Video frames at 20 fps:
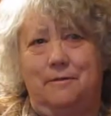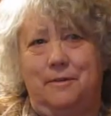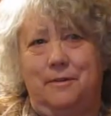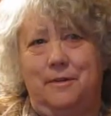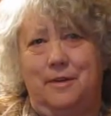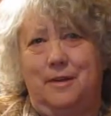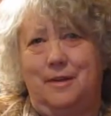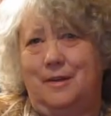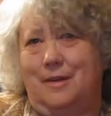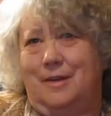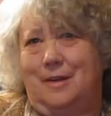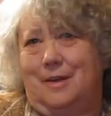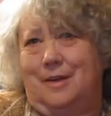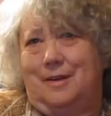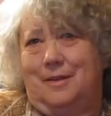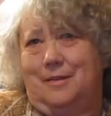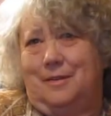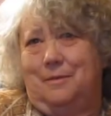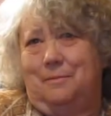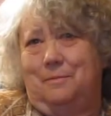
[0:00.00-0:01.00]

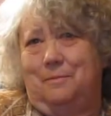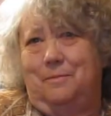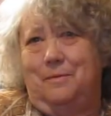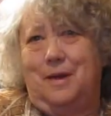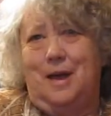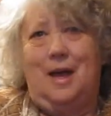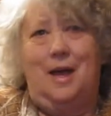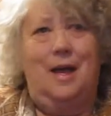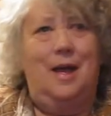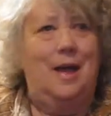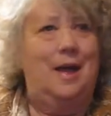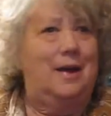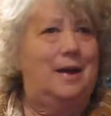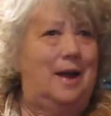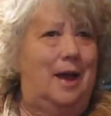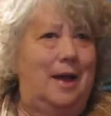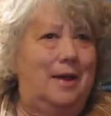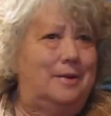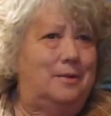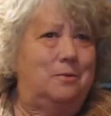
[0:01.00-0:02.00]
Beauty of, and
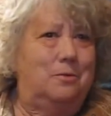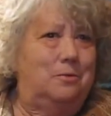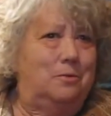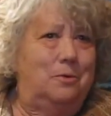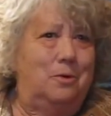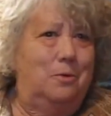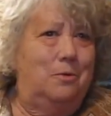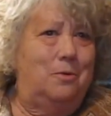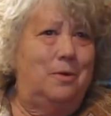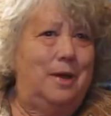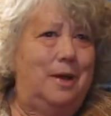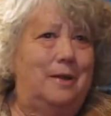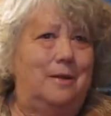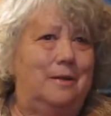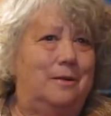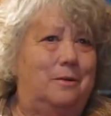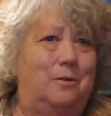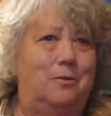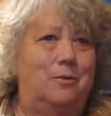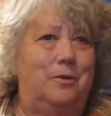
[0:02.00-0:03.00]
I don't know
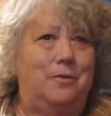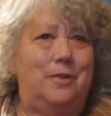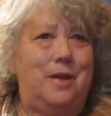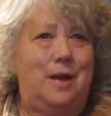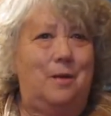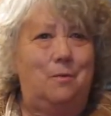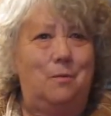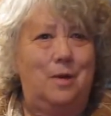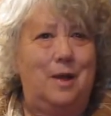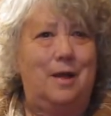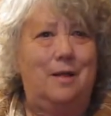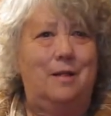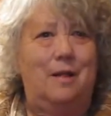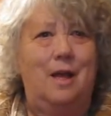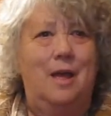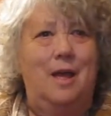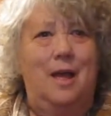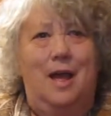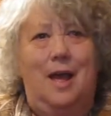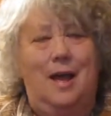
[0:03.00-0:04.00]
Elinore that well.
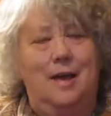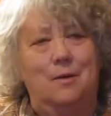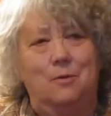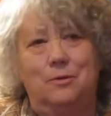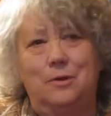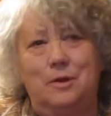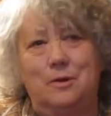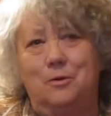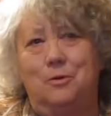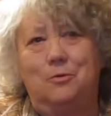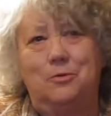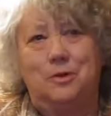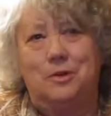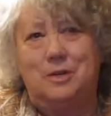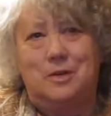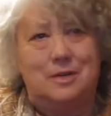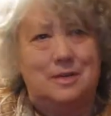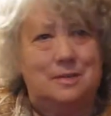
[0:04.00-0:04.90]
I only know that she